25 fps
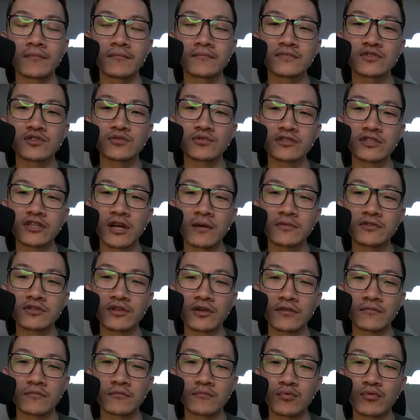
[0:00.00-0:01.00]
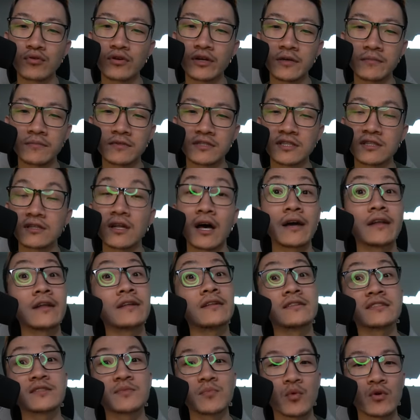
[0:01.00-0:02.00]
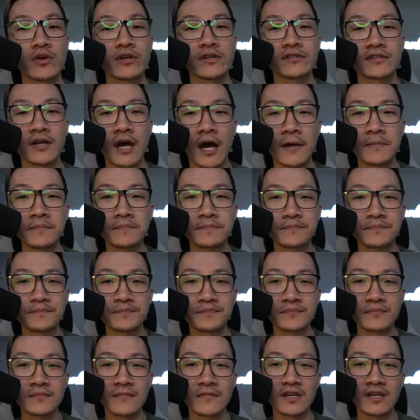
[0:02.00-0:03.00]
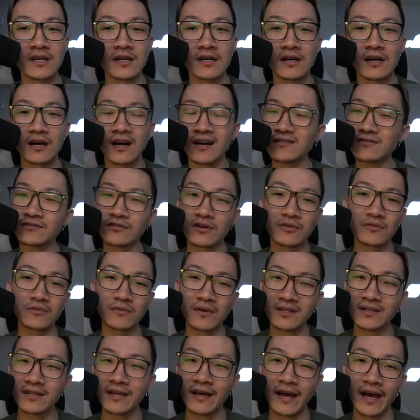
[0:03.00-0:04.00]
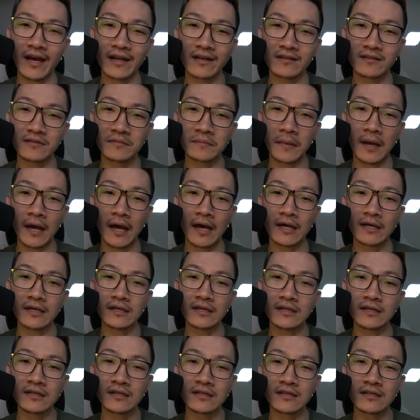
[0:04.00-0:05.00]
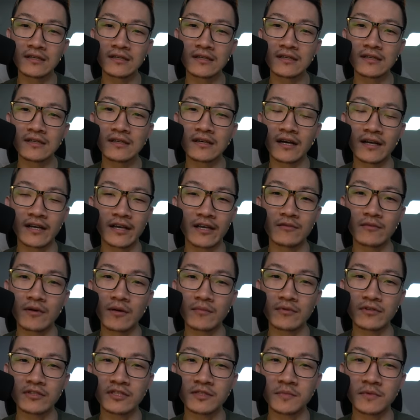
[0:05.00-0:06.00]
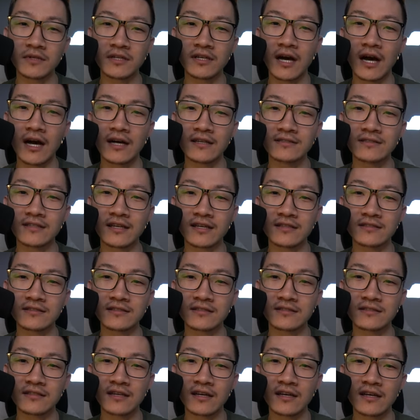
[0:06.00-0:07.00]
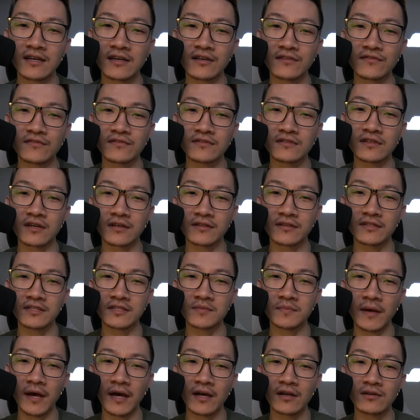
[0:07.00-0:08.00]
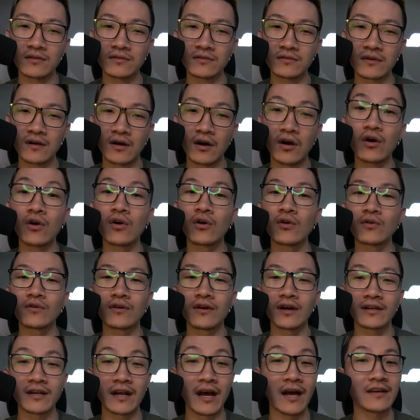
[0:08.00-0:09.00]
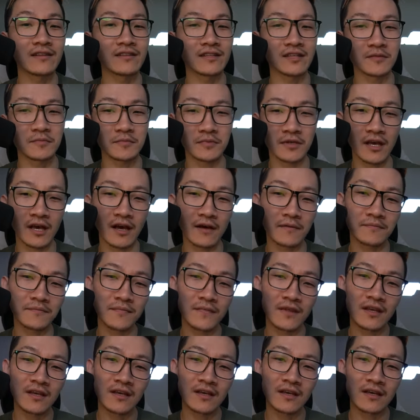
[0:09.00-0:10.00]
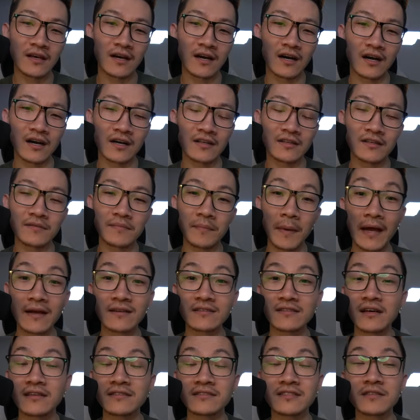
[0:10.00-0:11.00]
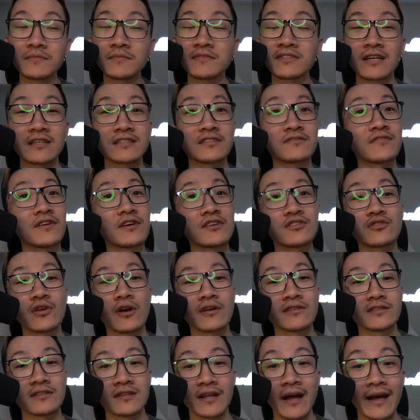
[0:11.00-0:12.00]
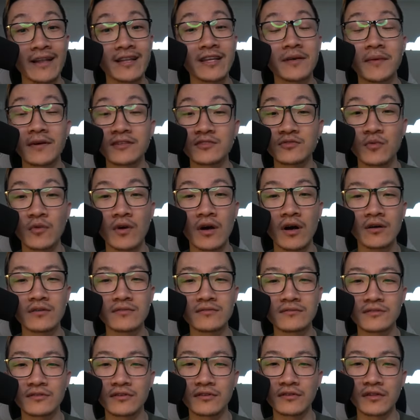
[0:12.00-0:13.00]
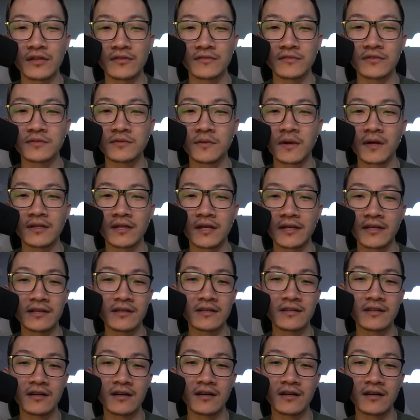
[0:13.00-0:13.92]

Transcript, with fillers: Switch timers are pretty misaligned at this point in time. I don't know what they had in the back. I can't remember. It's been a hot second since I've done this battle. Oh, Annihilape, yeah. The backline team is actually very strong to Annihilape as well, so another reason why I like it.